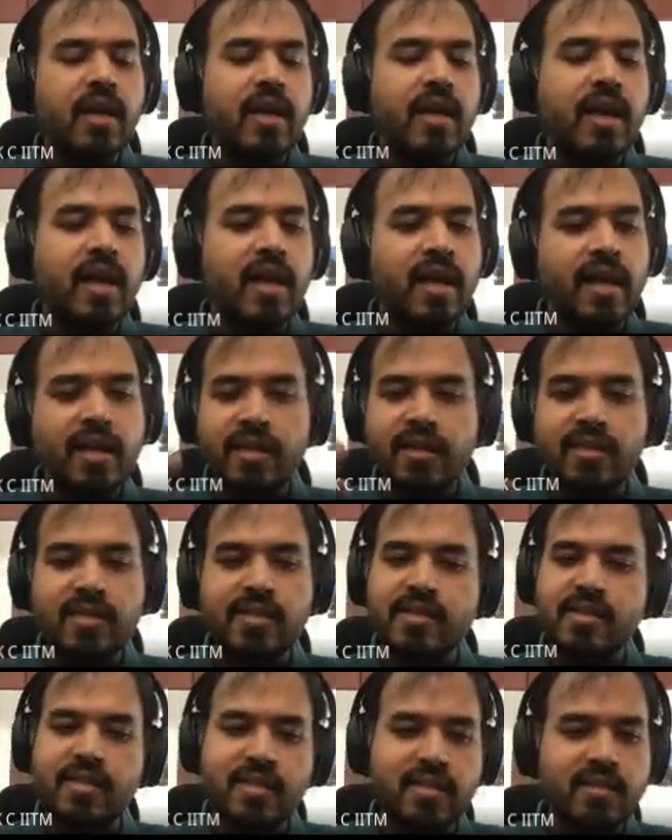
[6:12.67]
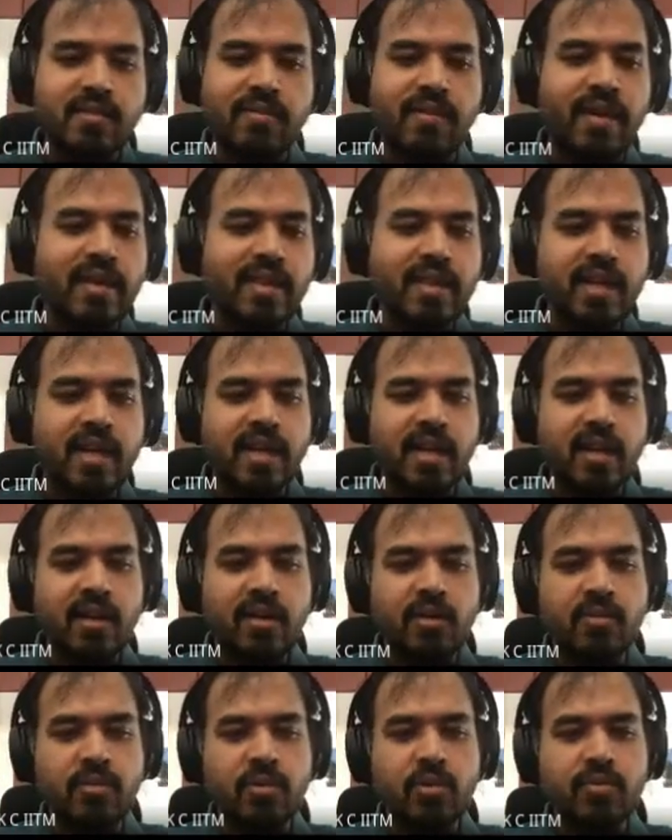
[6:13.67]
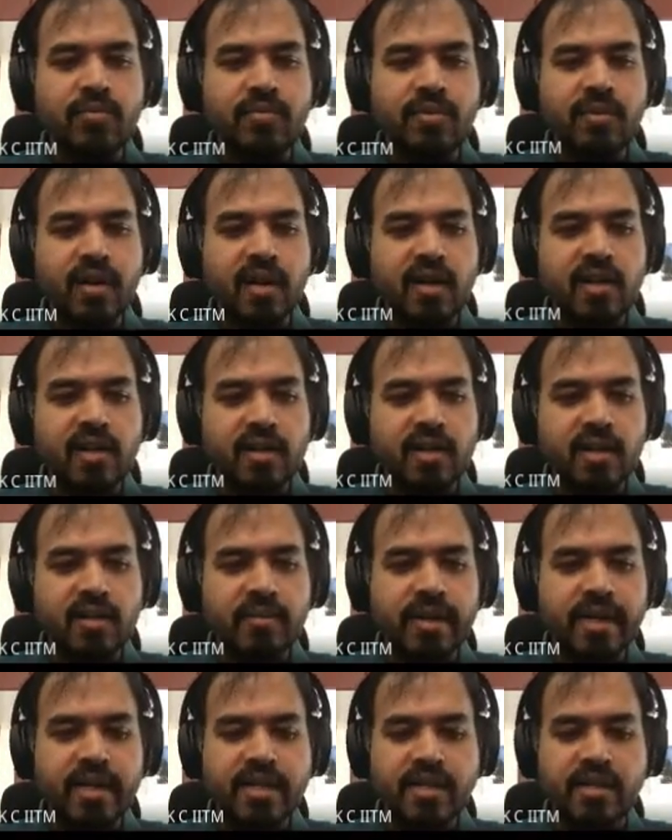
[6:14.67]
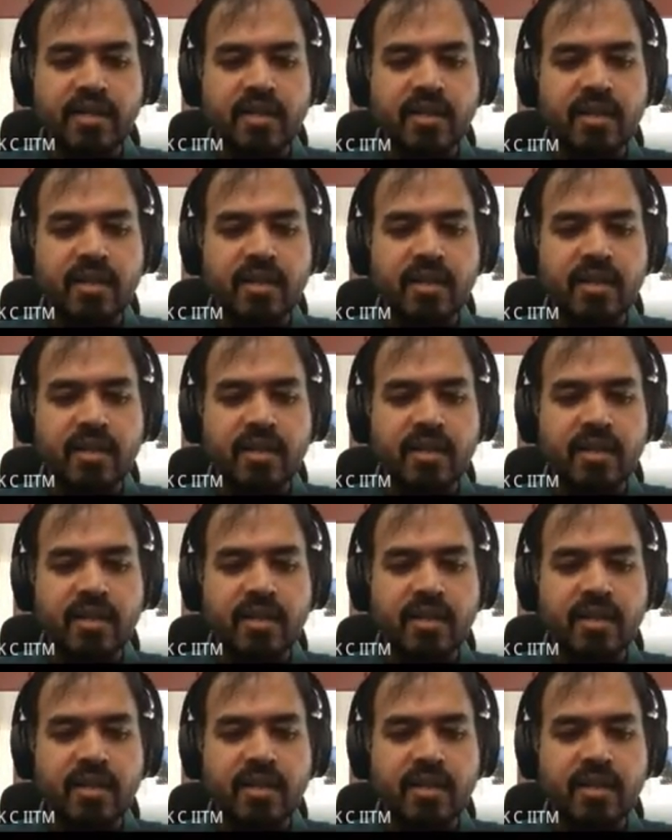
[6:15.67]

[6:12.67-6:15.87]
it's just the fact that it cannot prove the termination.